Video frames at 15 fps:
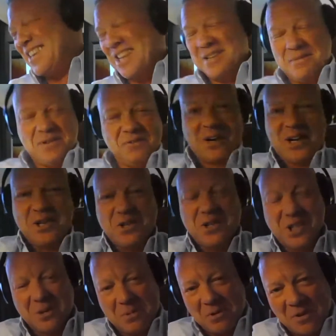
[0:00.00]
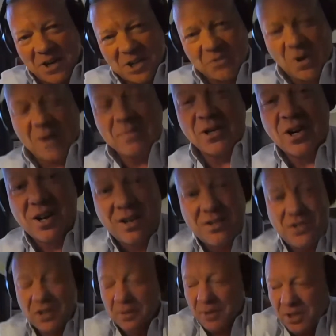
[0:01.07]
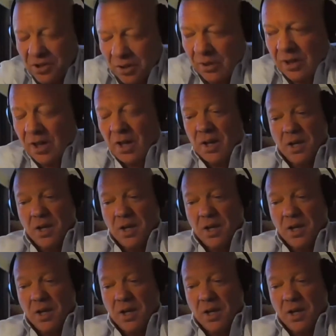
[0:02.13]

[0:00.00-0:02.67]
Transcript: you could be running. You could be running webinars. You could be doing.